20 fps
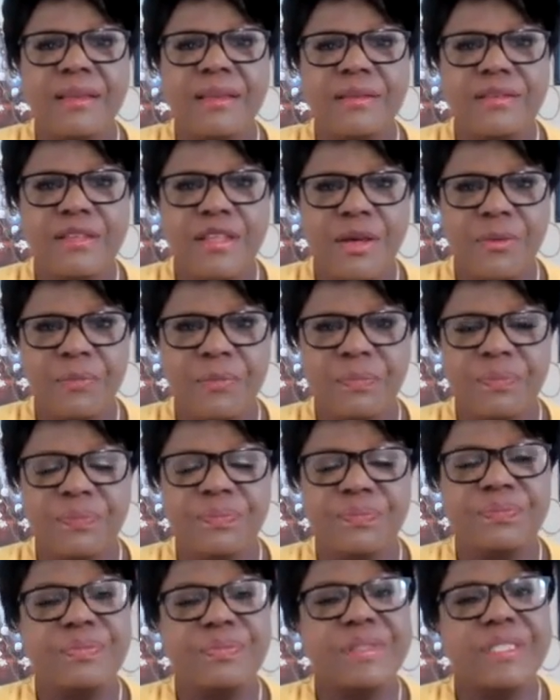So,
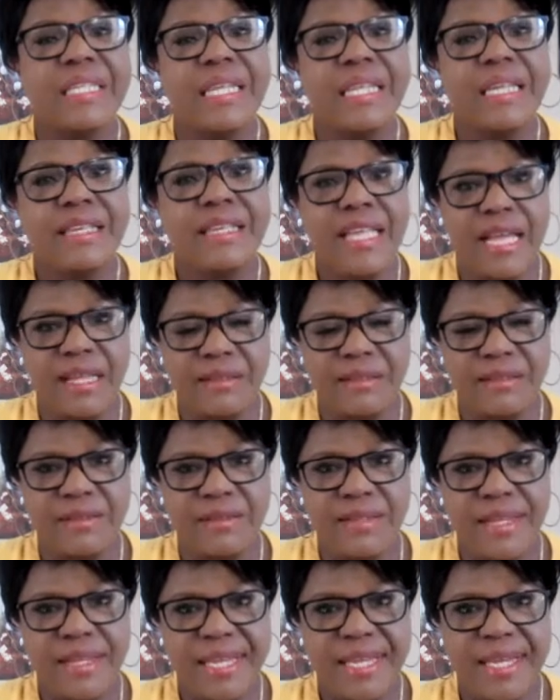
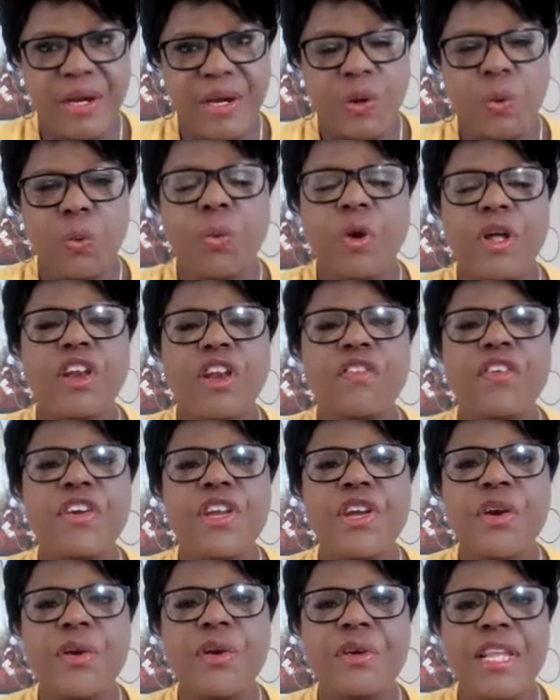yes, whatever
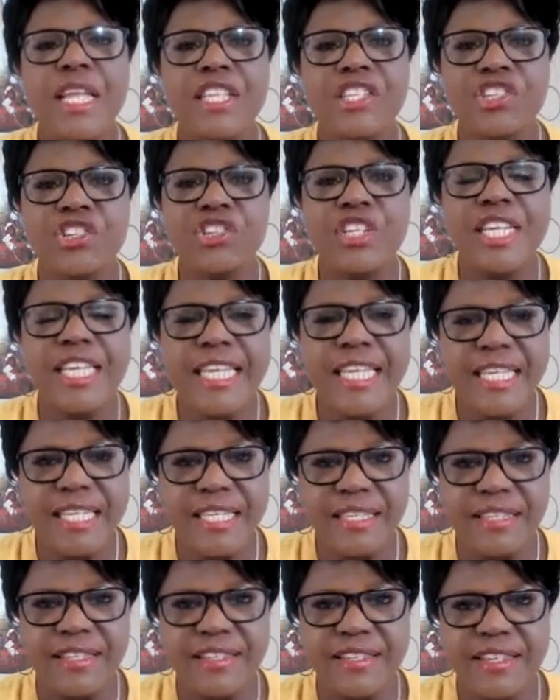your nature
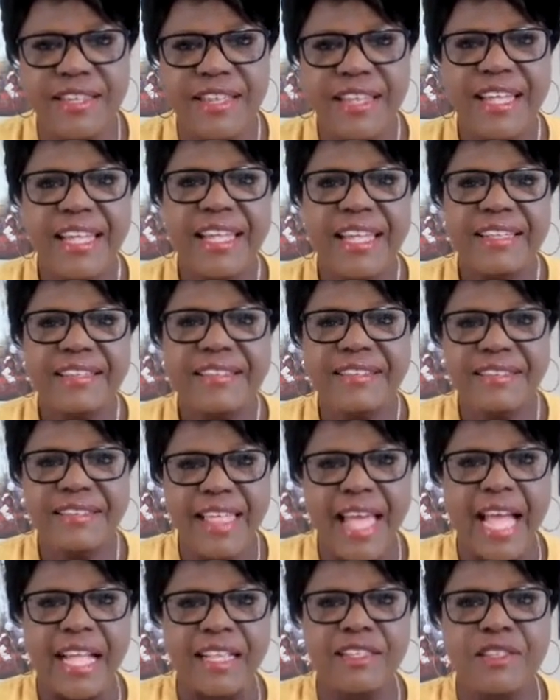is,
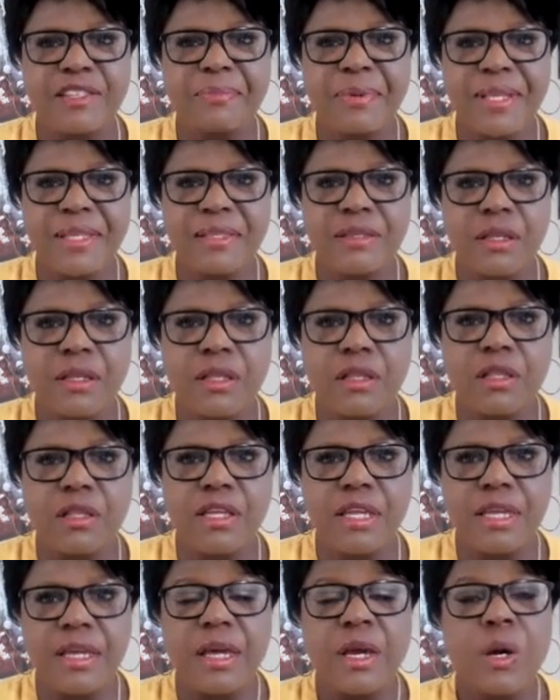that's
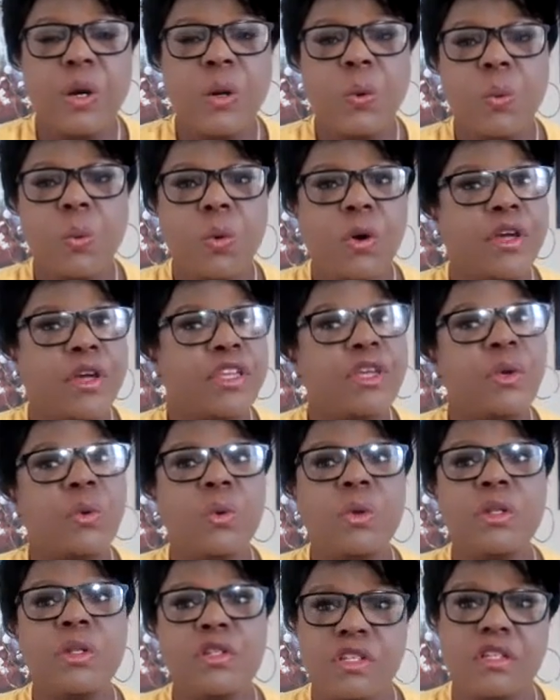basically what you
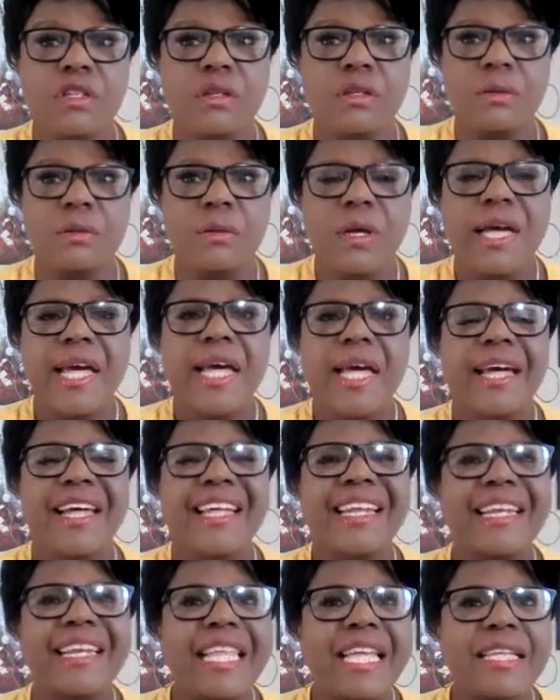will do,
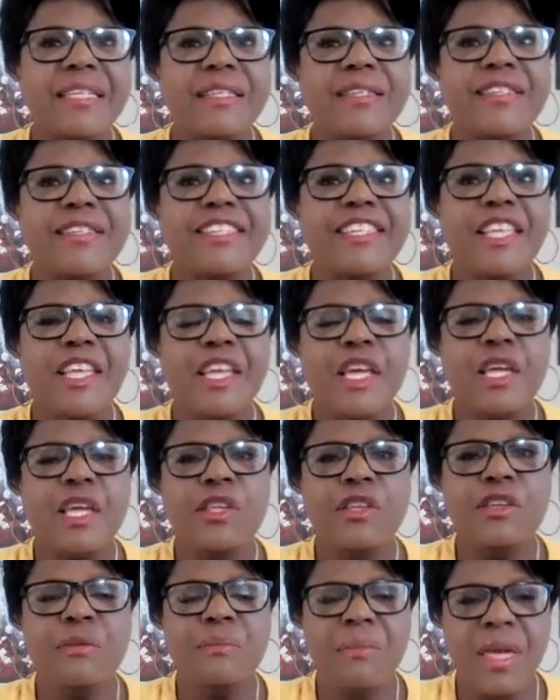unless
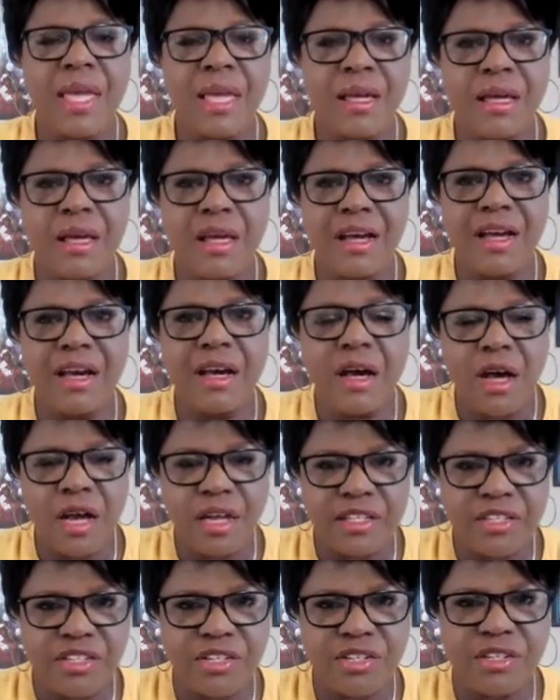you make
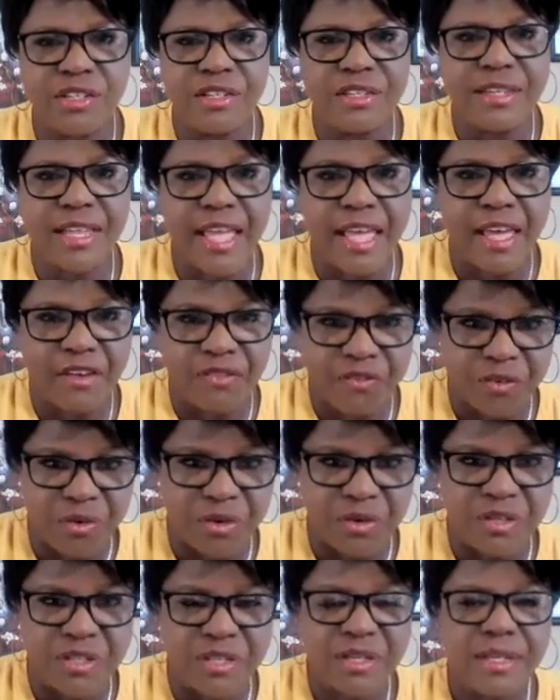conscious
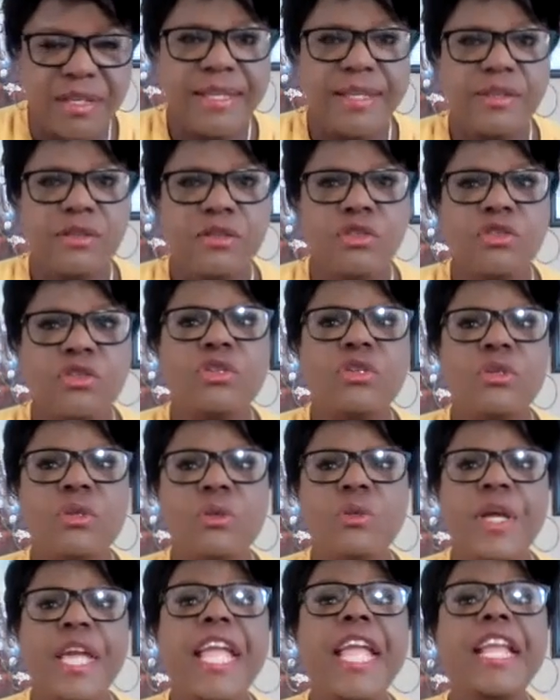effort
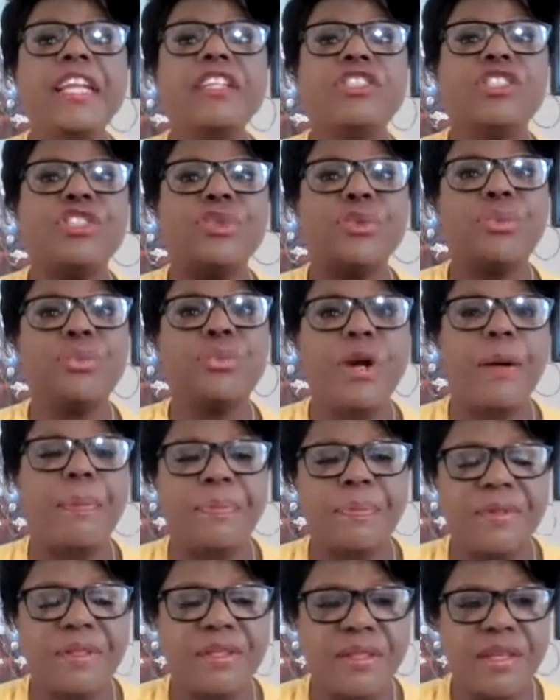to
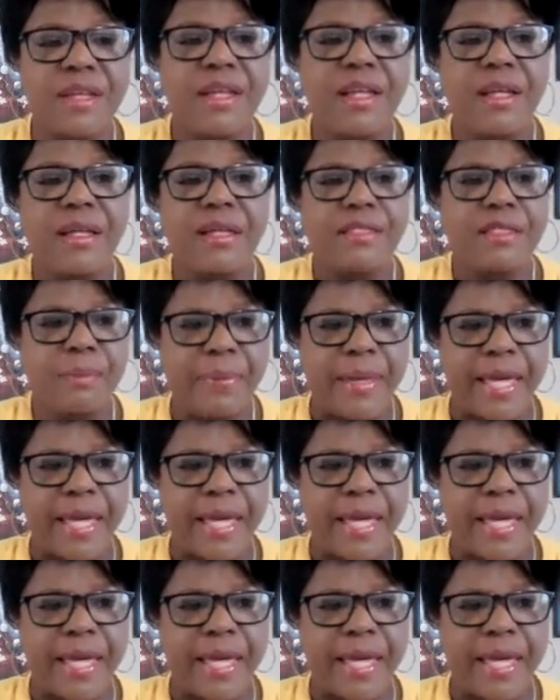interrupt the